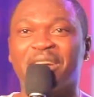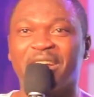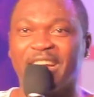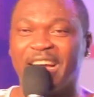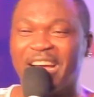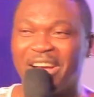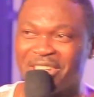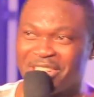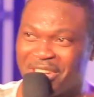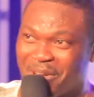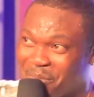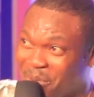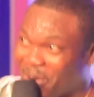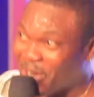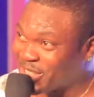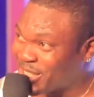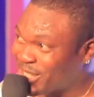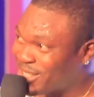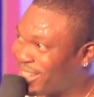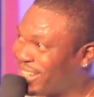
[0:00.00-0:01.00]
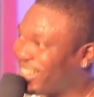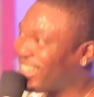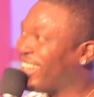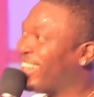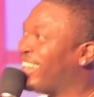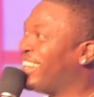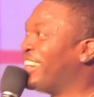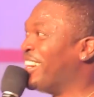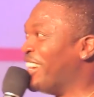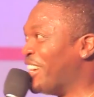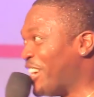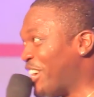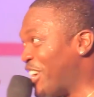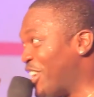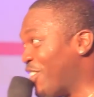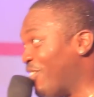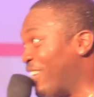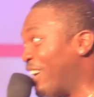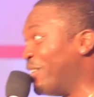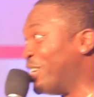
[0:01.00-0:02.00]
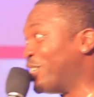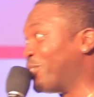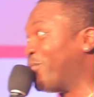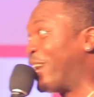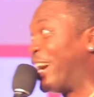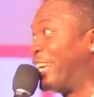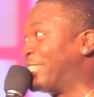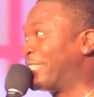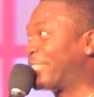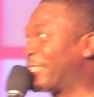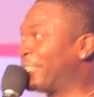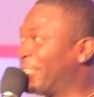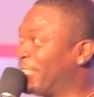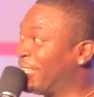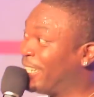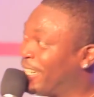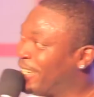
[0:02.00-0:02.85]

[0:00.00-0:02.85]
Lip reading: The guy said, bros, you never reach fights.